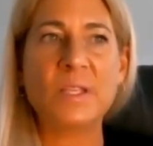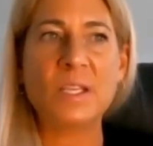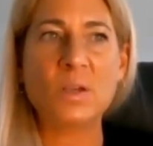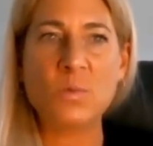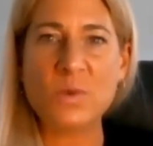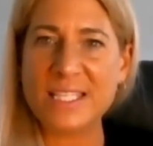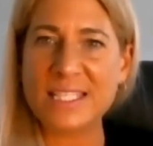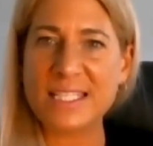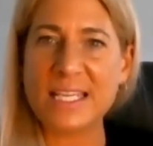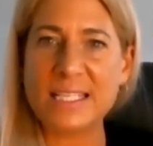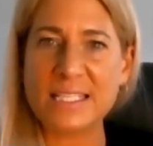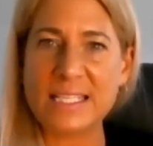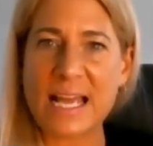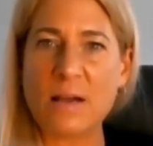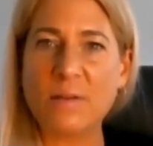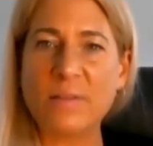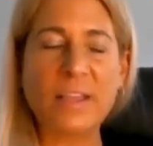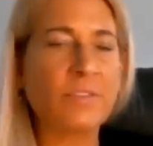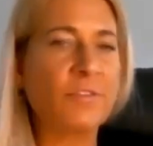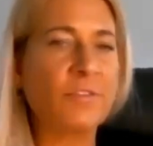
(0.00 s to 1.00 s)
we sit
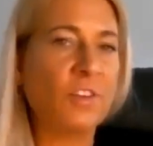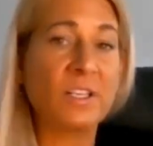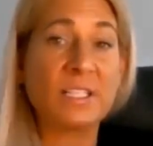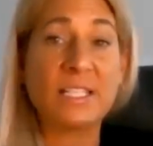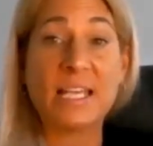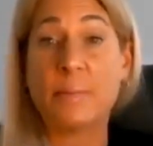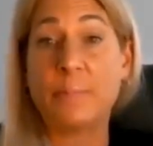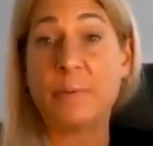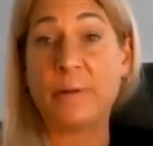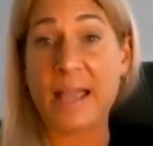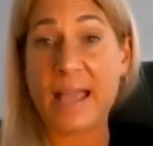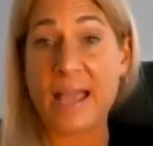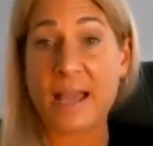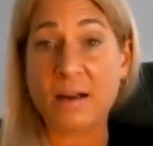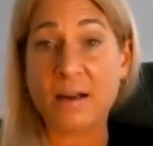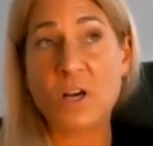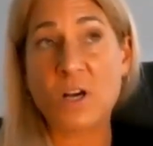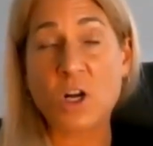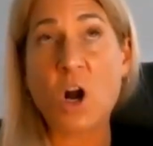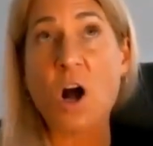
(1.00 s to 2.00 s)
down, like, for example, I
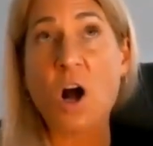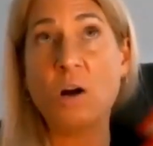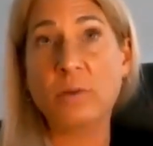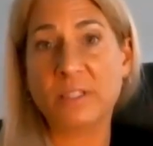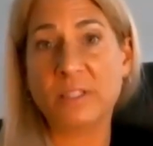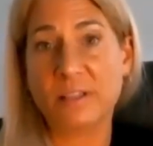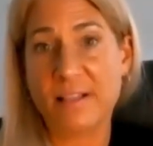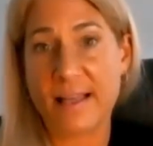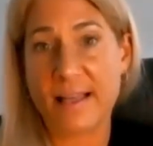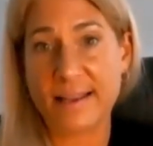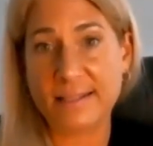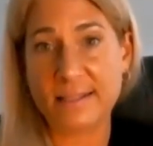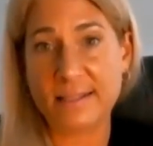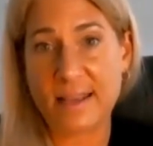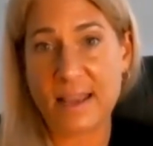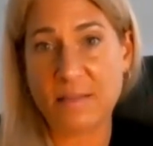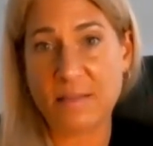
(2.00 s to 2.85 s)
had a call with a client today.